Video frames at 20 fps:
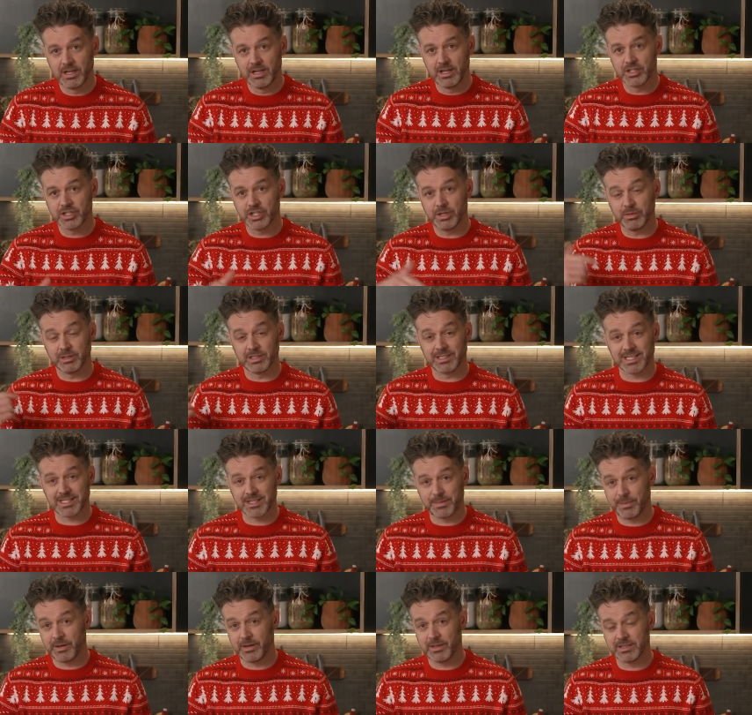She would
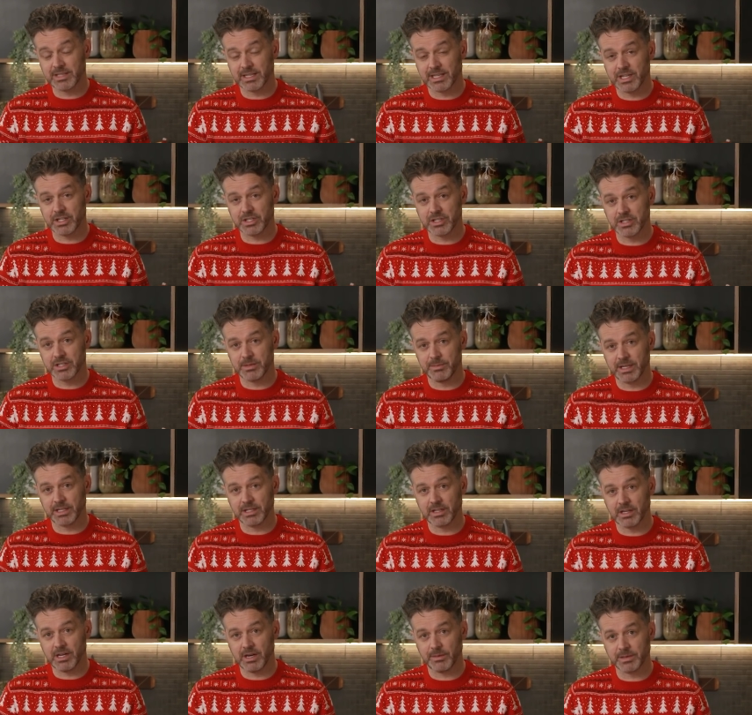disappear into the kitchen to make
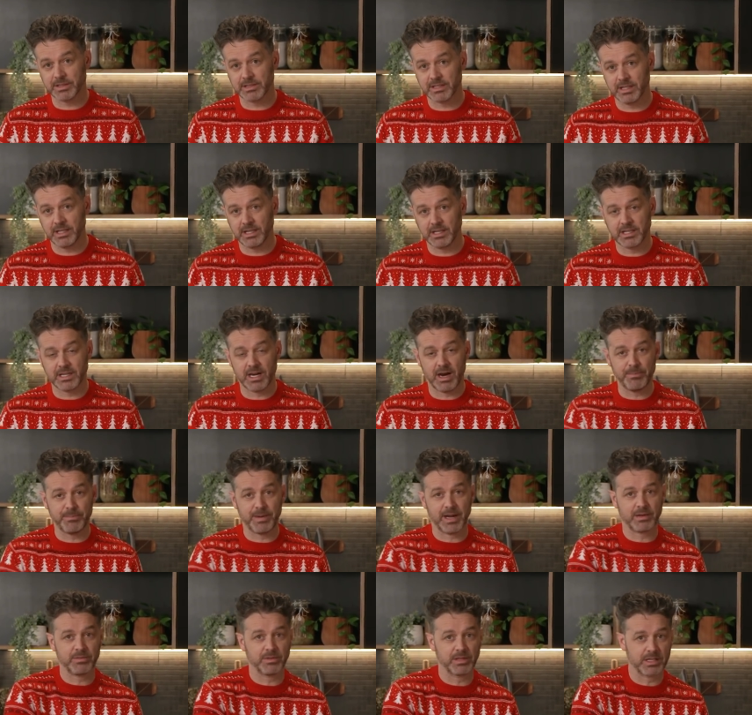you a cup of tea, come
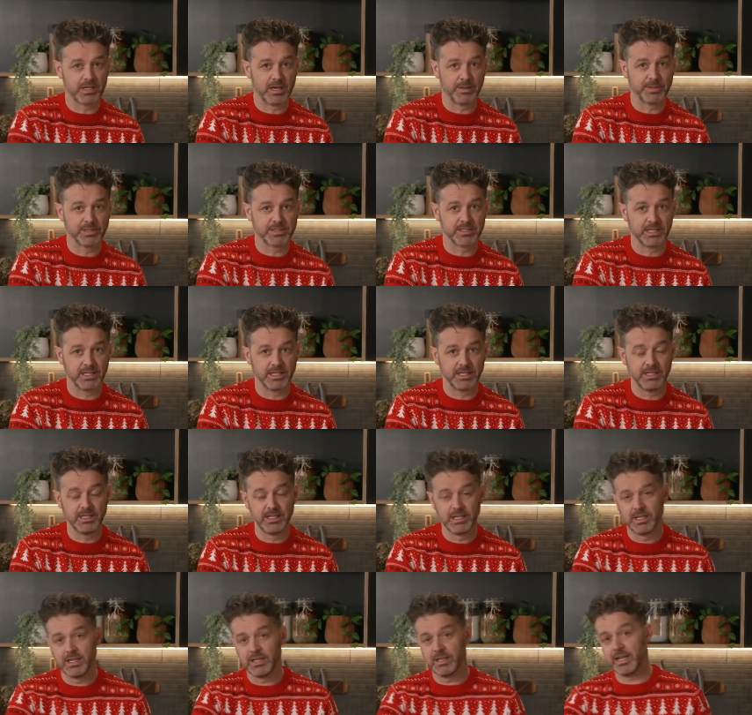back with a cup of tea,
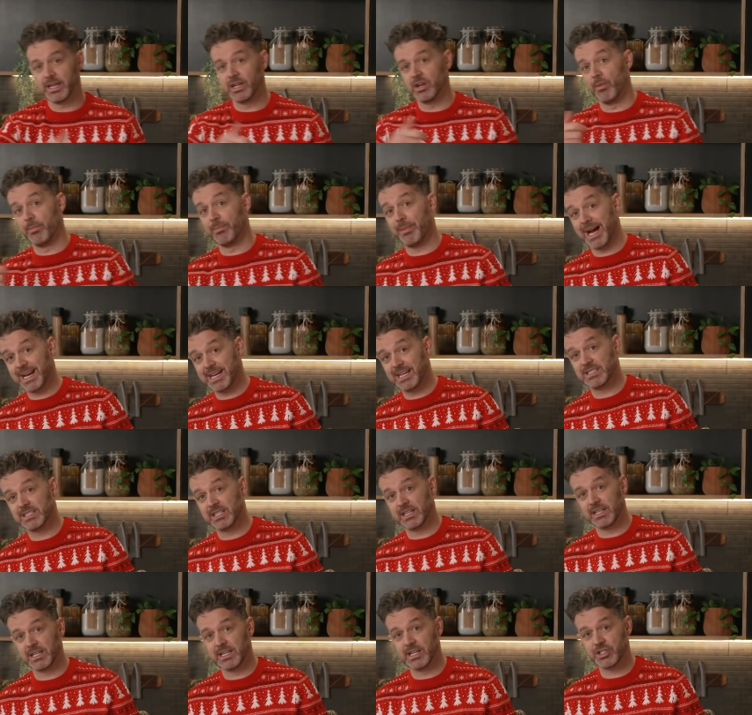then go back
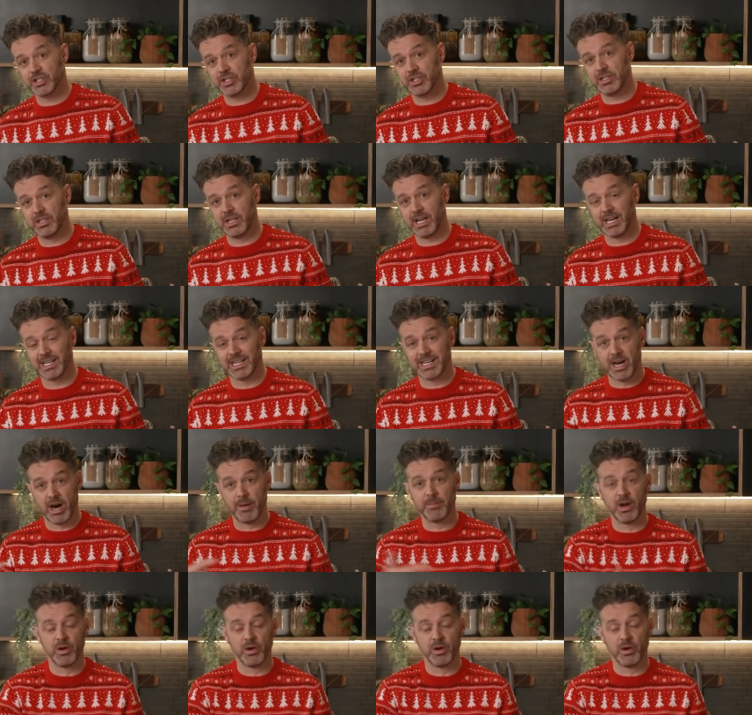into the kitchen and come